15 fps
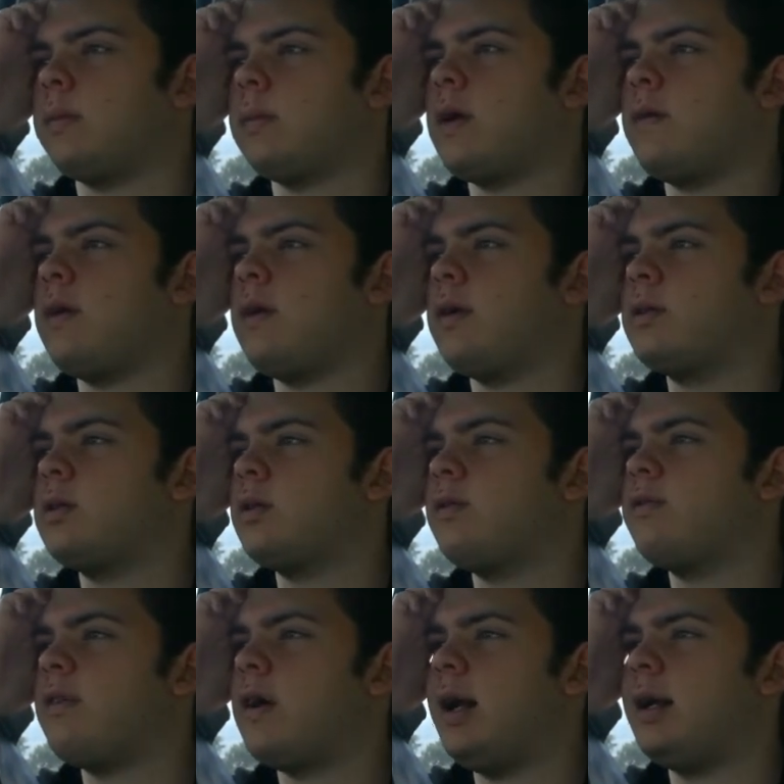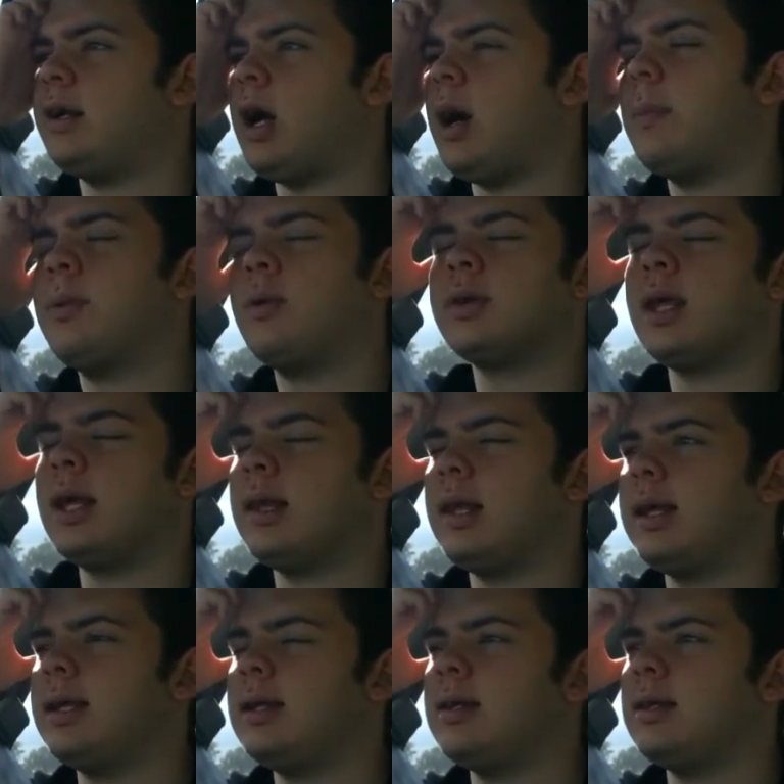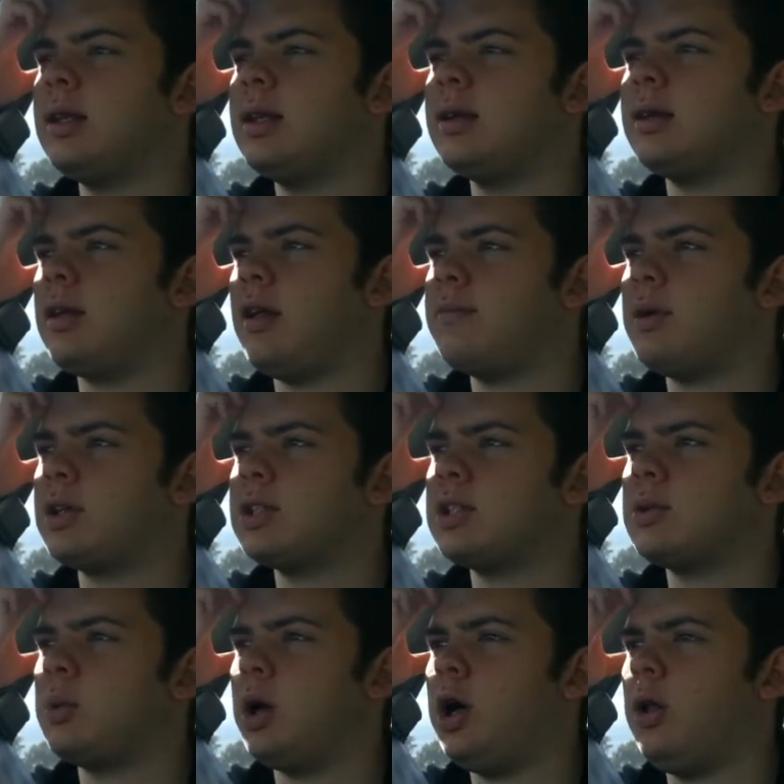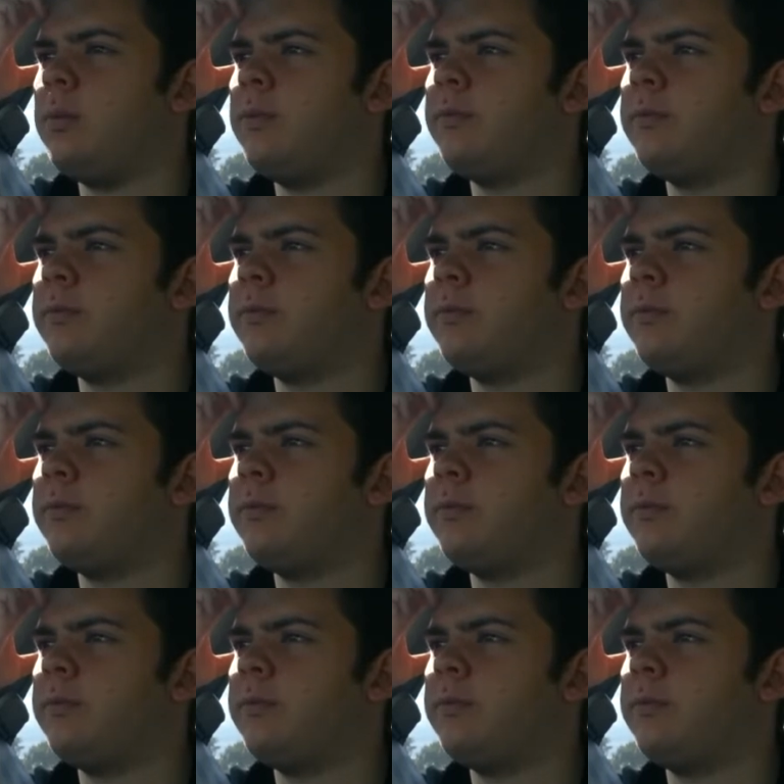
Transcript: If I do find it, I'll put their link in the glove box as well.